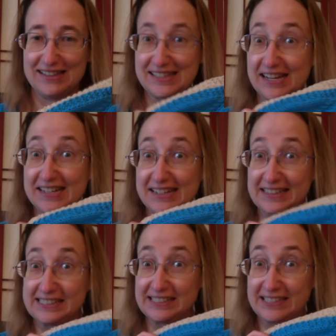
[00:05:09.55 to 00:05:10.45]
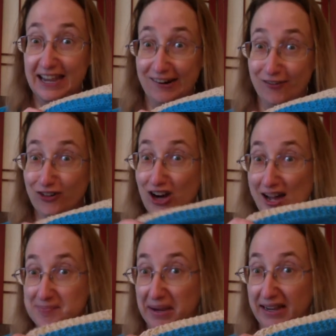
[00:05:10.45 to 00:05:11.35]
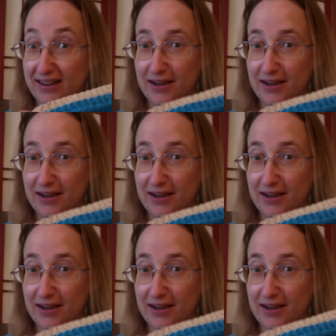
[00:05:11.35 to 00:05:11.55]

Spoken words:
son doesn't care for hot pink.